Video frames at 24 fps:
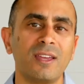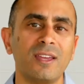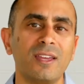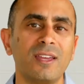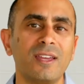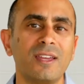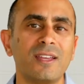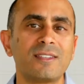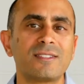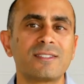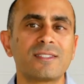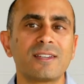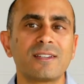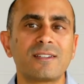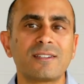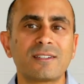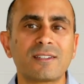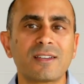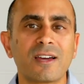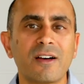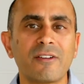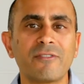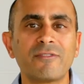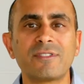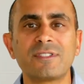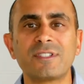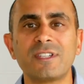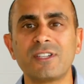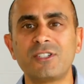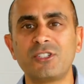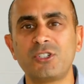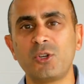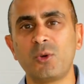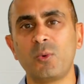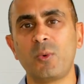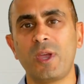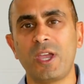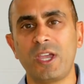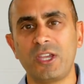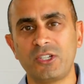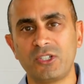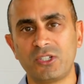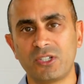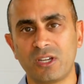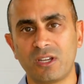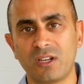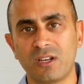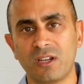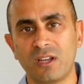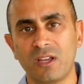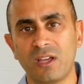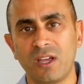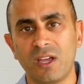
It's a tough situation